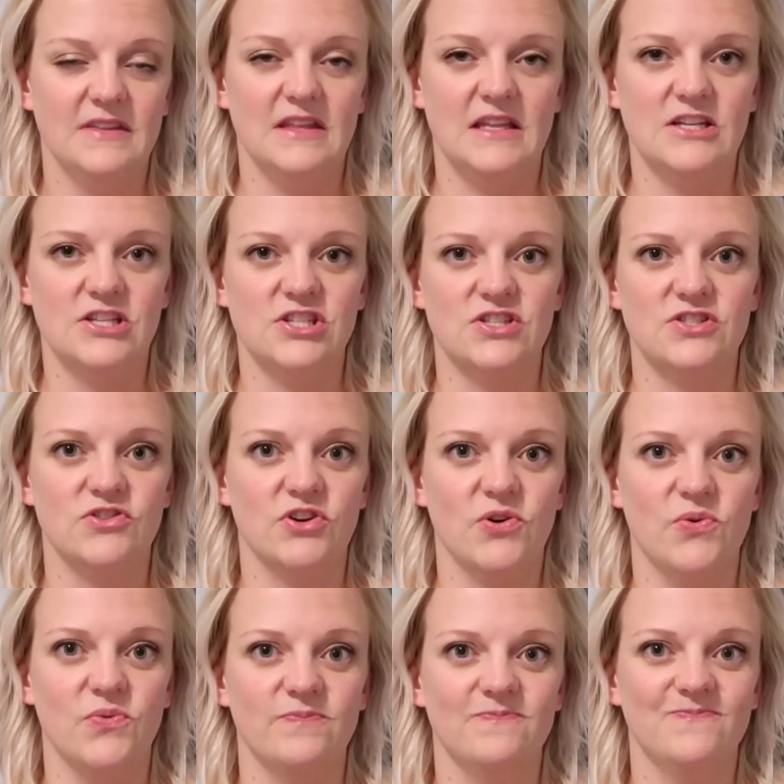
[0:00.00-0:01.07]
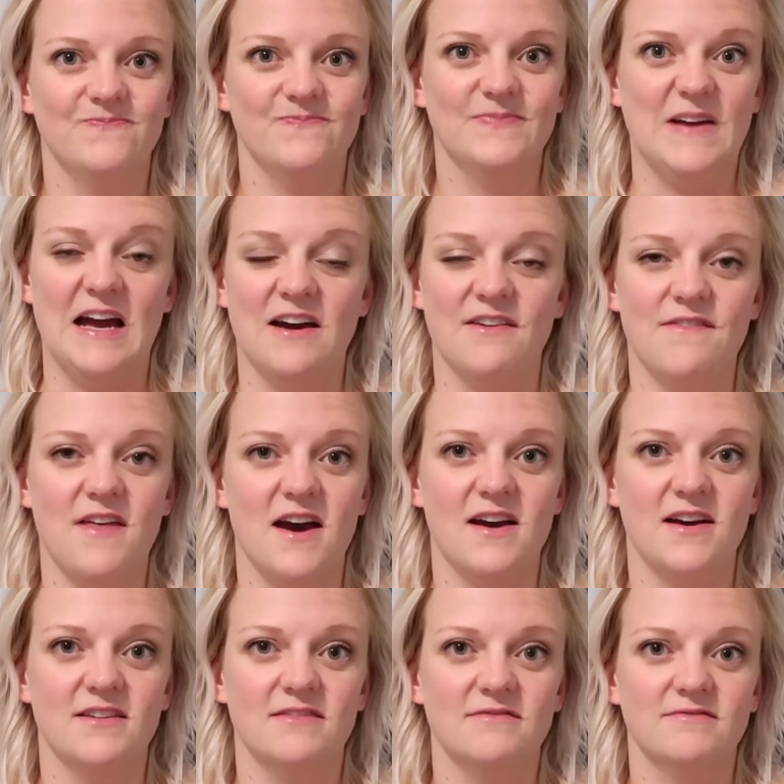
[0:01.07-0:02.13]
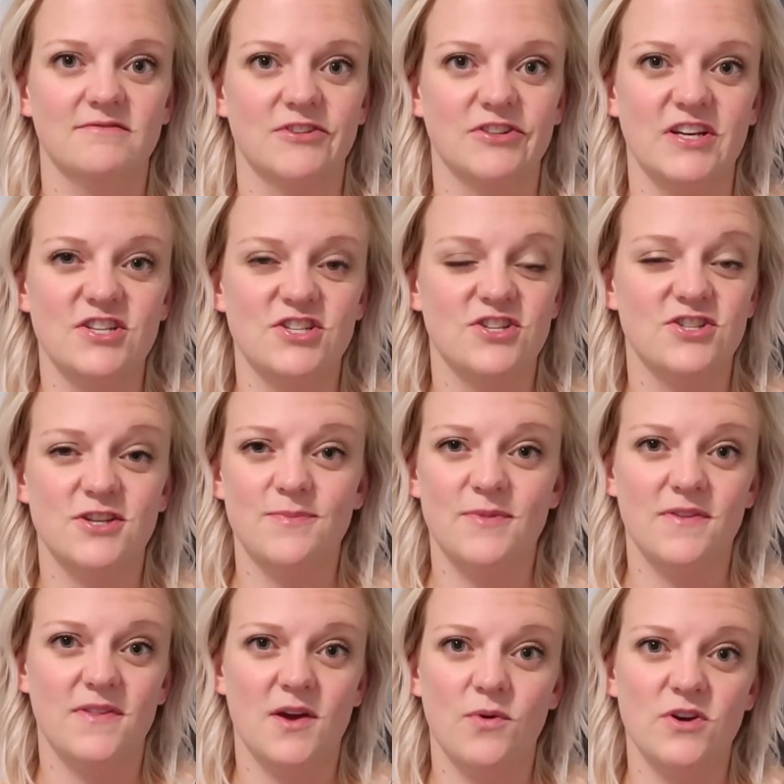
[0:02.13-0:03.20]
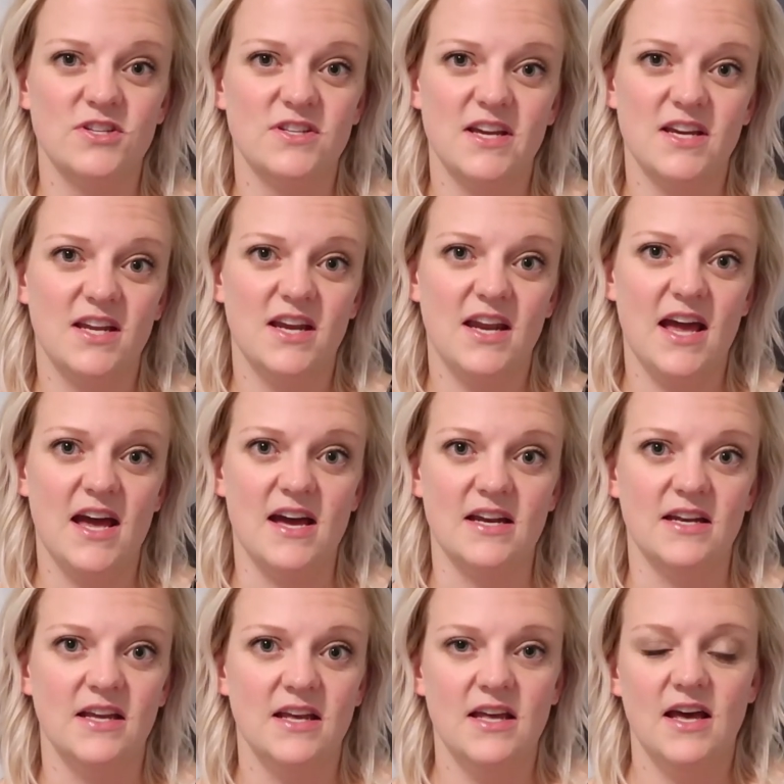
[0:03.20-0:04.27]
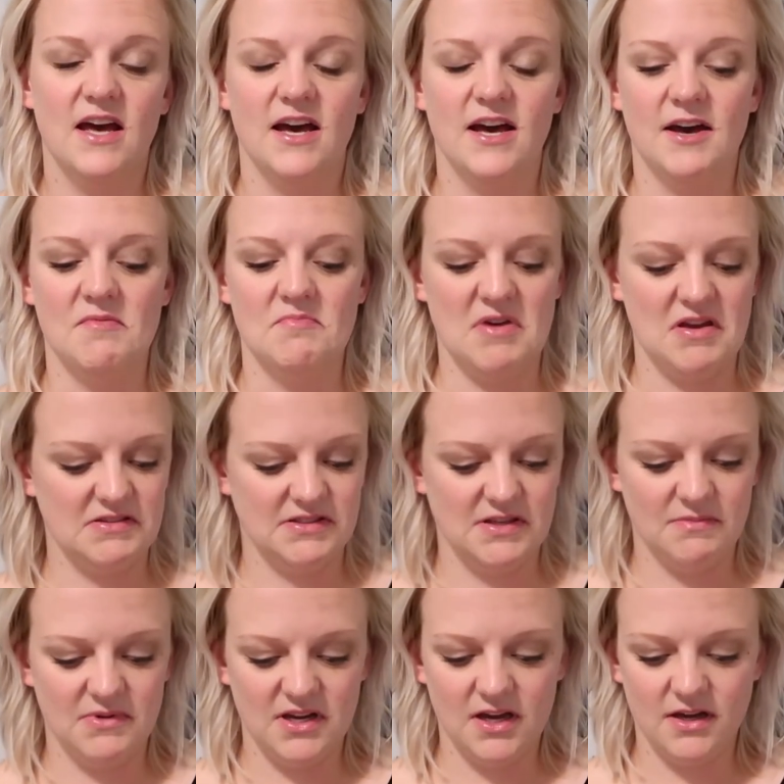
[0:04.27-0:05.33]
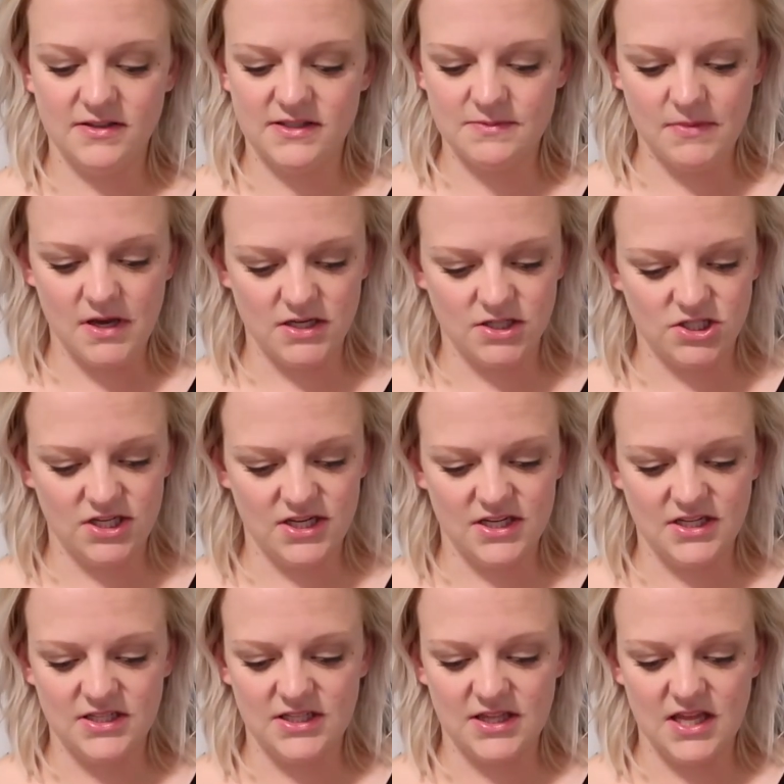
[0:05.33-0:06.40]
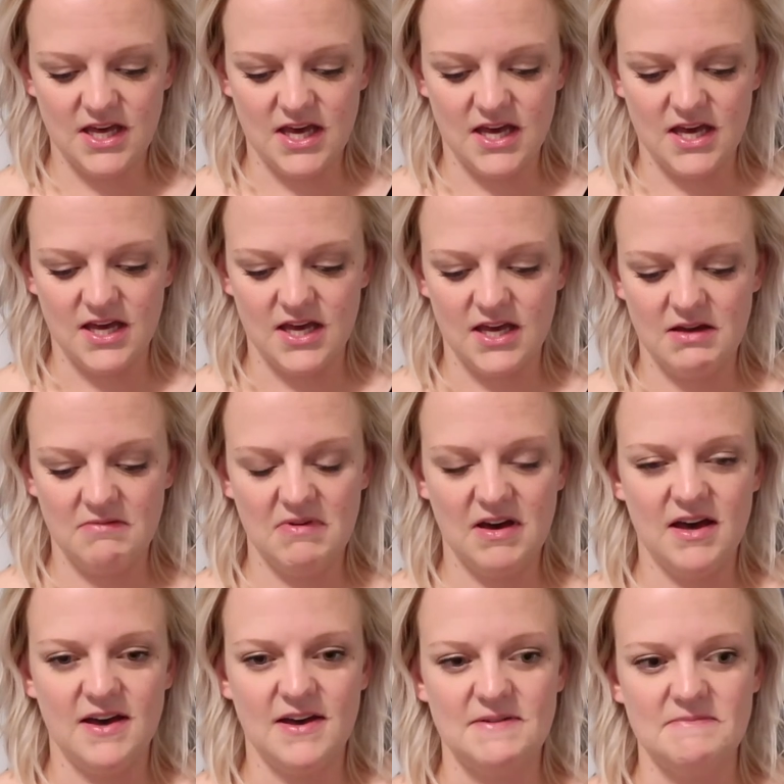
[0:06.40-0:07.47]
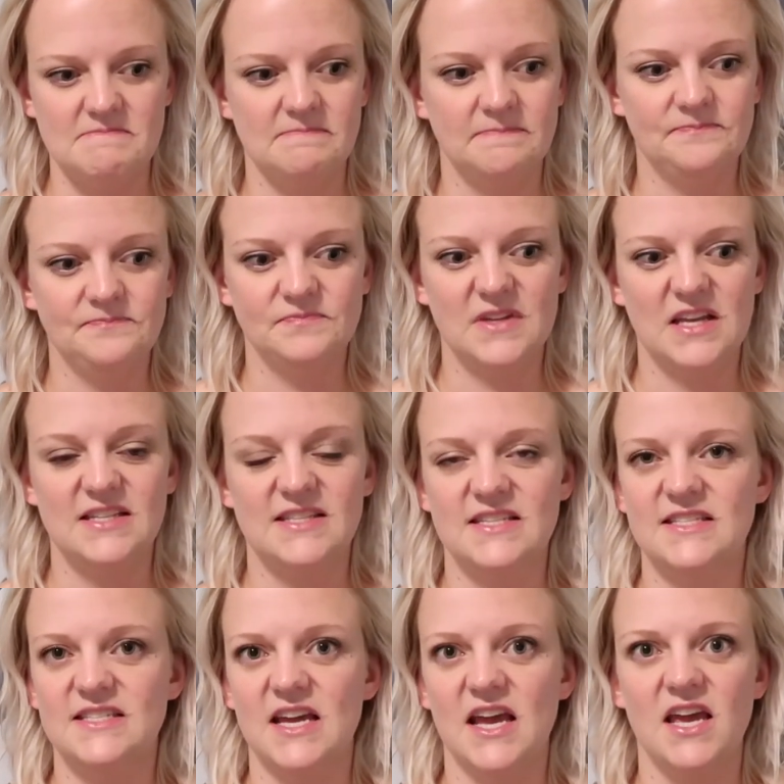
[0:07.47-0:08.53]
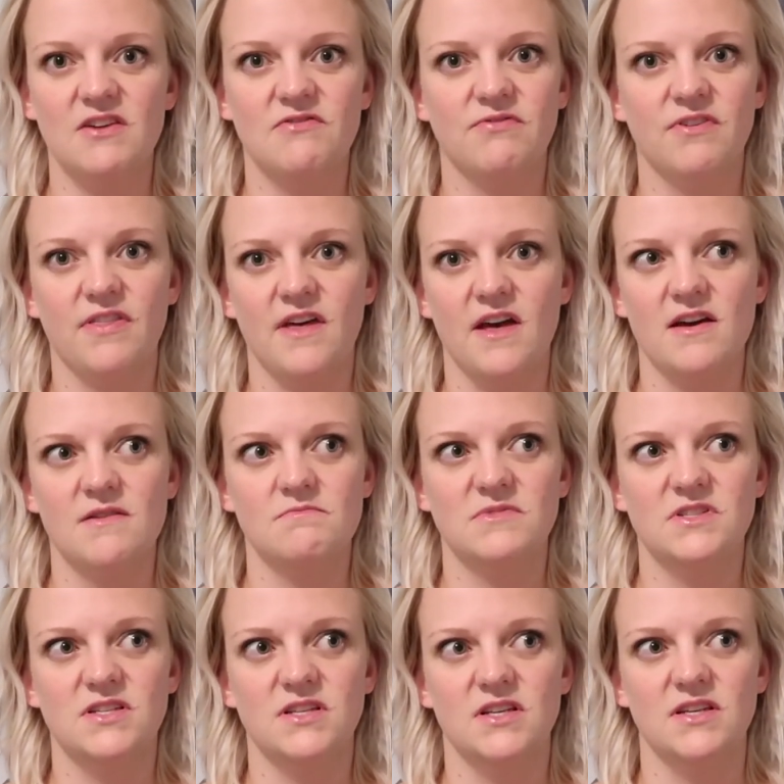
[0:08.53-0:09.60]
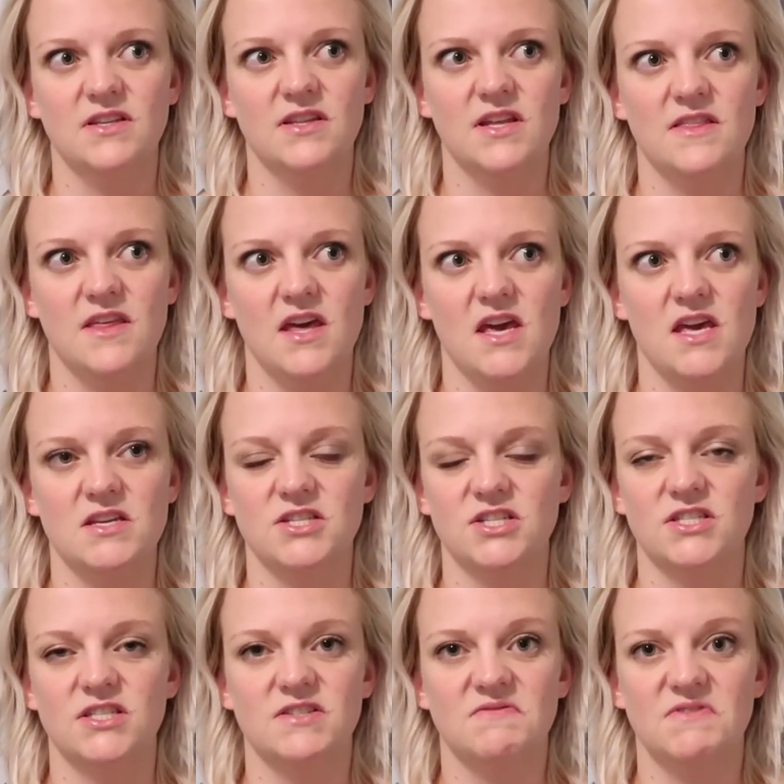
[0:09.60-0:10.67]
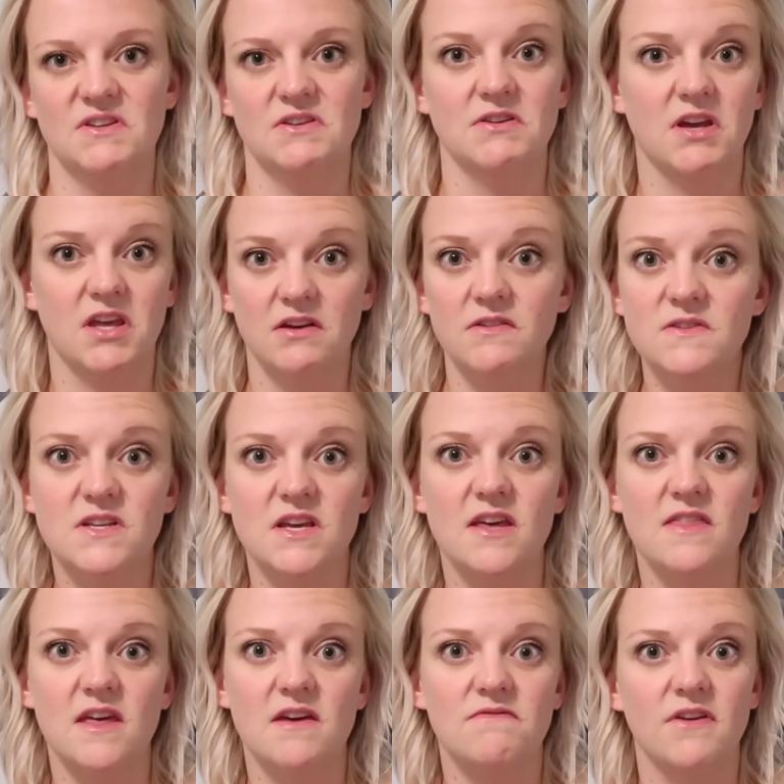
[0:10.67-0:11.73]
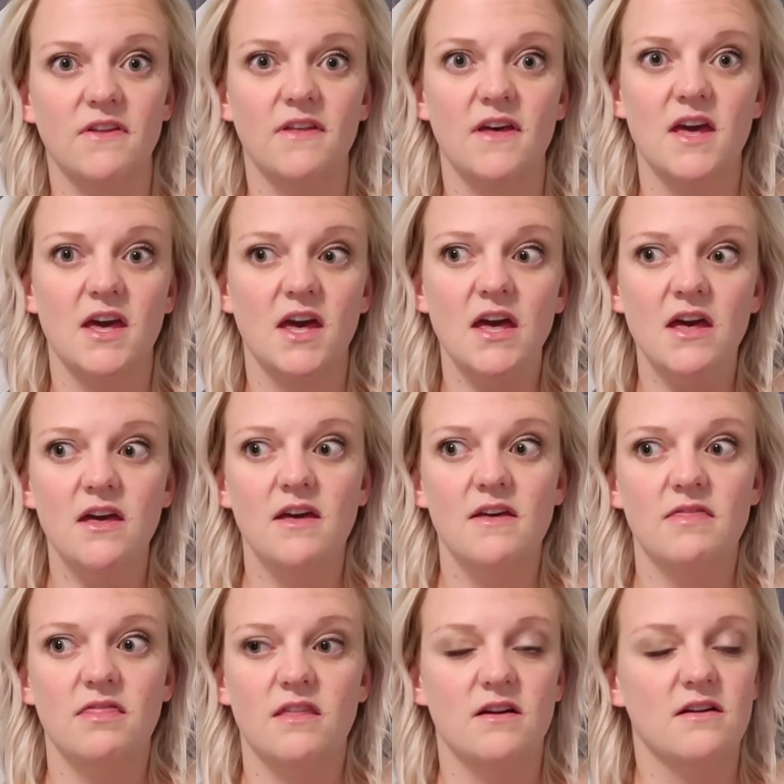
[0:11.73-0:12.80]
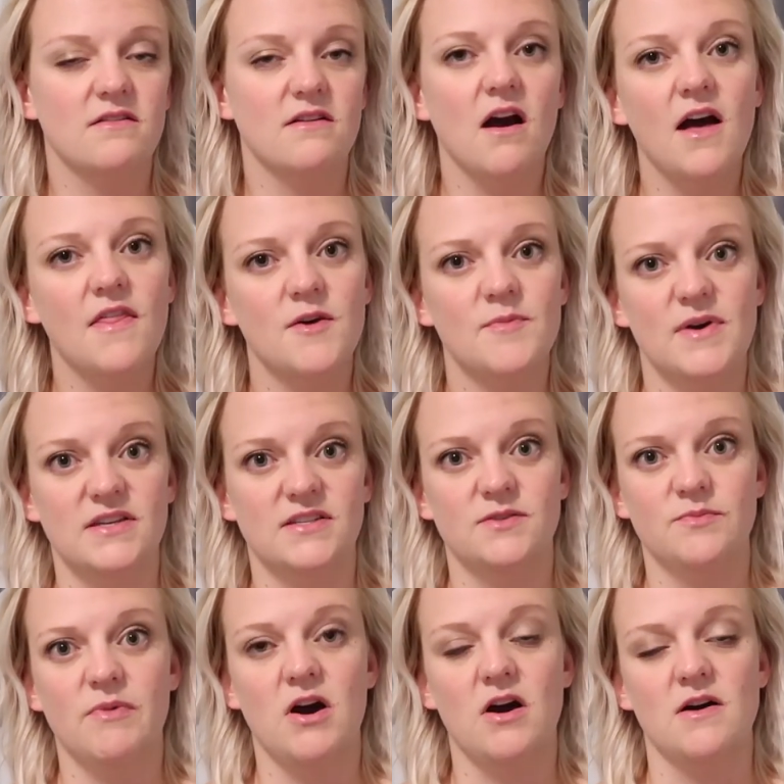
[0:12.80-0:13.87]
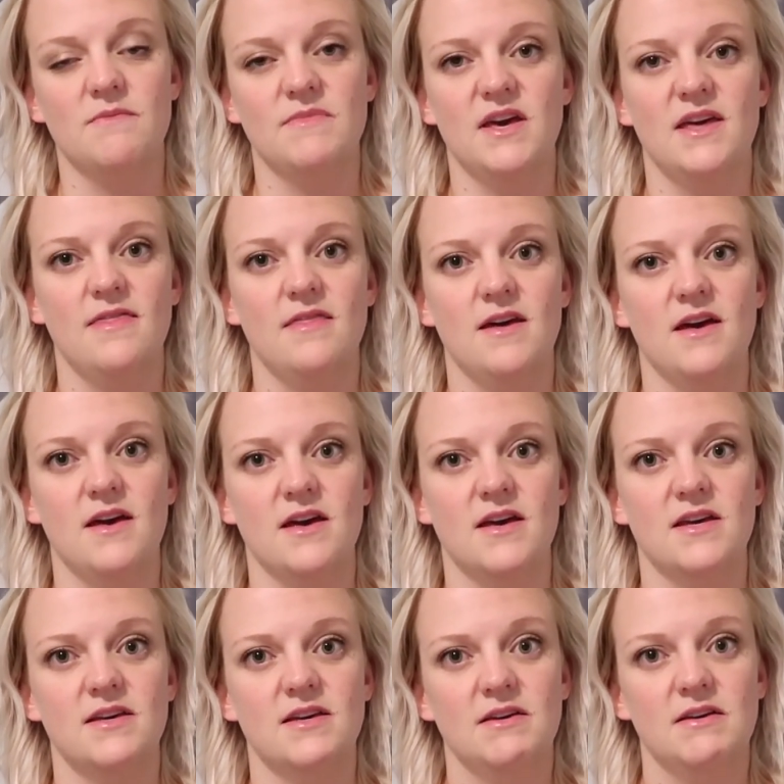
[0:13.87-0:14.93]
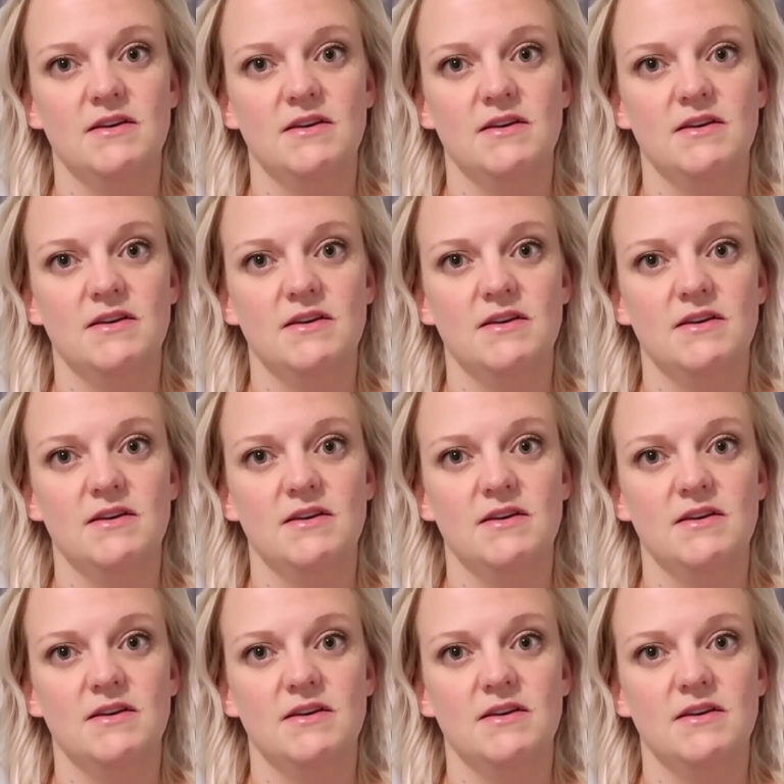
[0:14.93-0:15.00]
they just don't have that relationship that they wish they did had. Somebody else mentioned that it's a day for them that they just feel guilty. They feel like they're not the best mom, and that